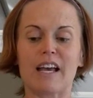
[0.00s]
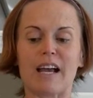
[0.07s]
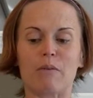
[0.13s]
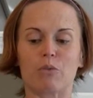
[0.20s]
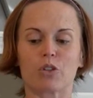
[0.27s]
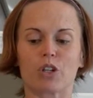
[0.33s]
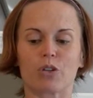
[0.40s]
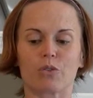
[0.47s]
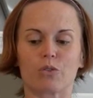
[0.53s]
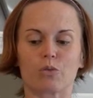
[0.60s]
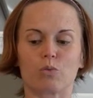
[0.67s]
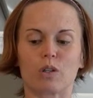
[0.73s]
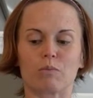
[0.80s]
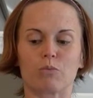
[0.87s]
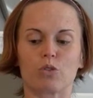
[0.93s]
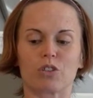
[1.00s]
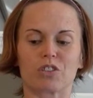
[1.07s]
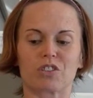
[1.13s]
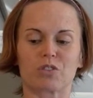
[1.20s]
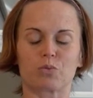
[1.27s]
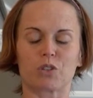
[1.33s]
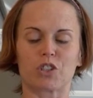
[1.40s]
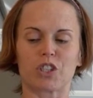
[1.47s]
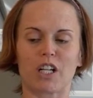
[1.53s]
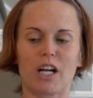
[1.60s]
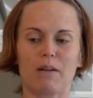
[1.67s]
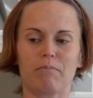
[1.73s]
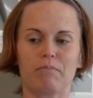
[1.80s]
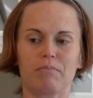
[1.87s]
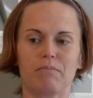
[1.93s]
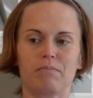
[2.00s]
And we'll go through one more, switch it up.